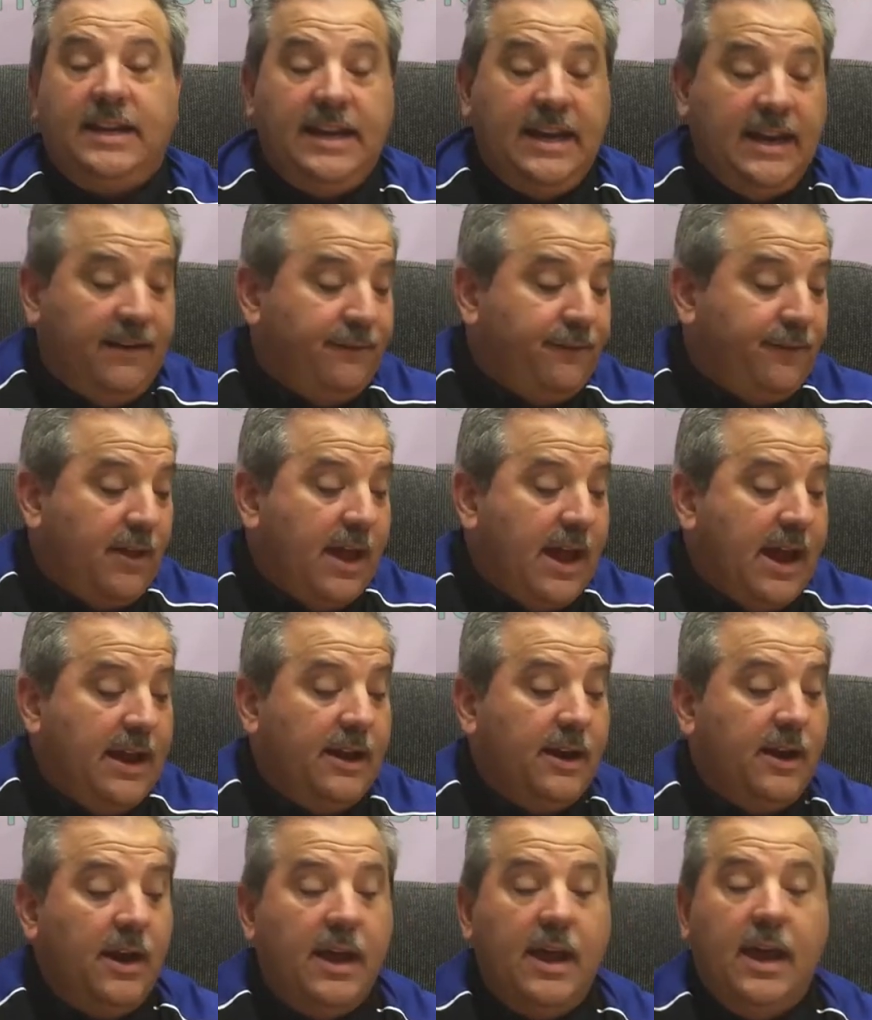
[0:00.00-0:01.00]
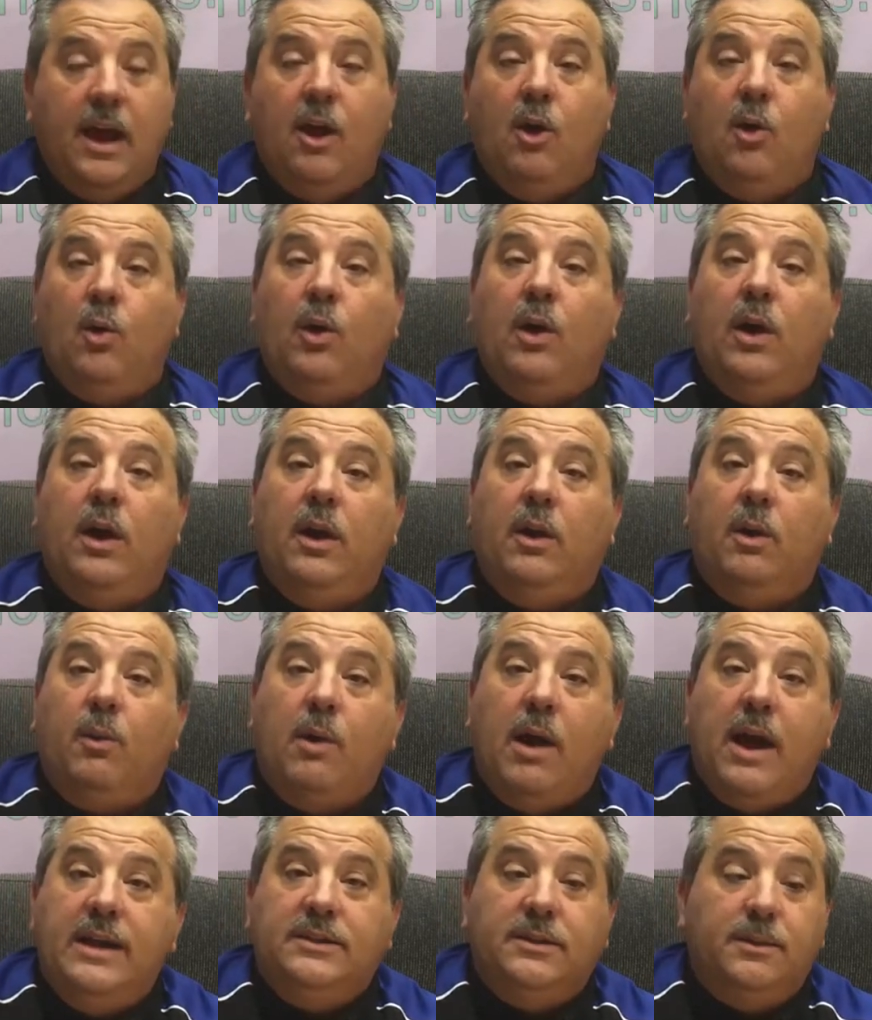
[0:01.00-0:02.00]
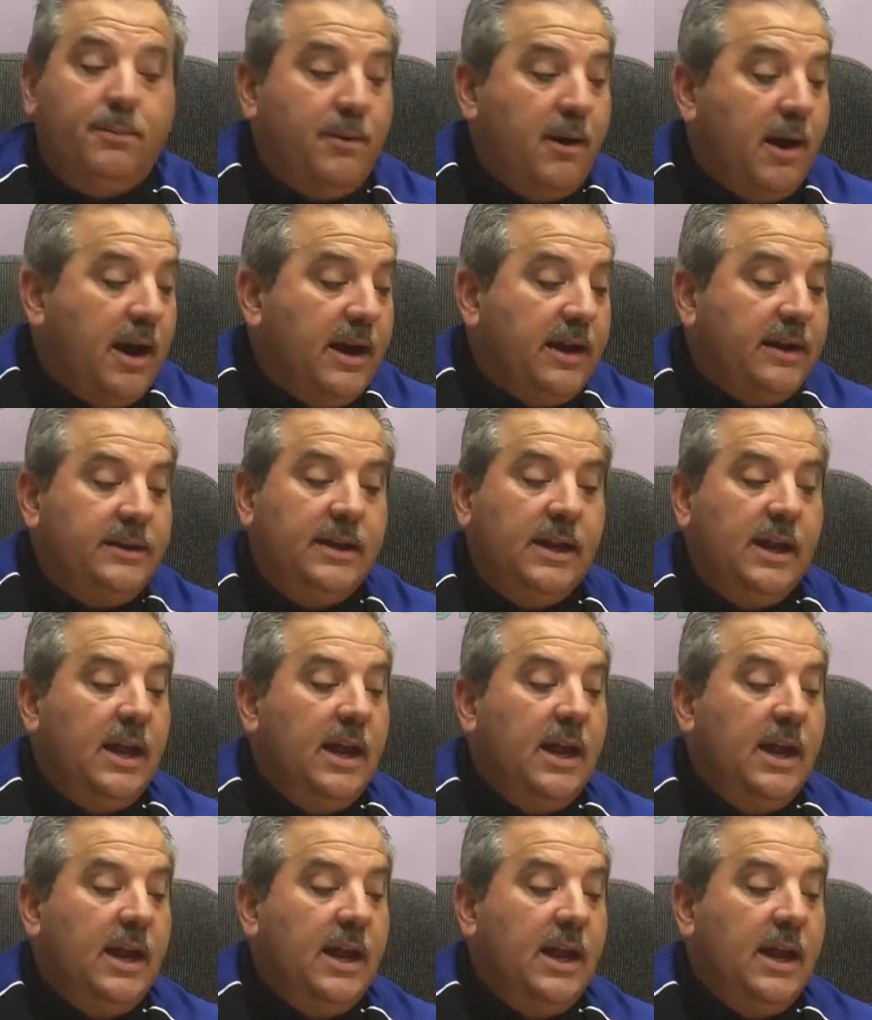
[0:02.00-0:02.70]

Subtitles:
E-flite or a Horizon product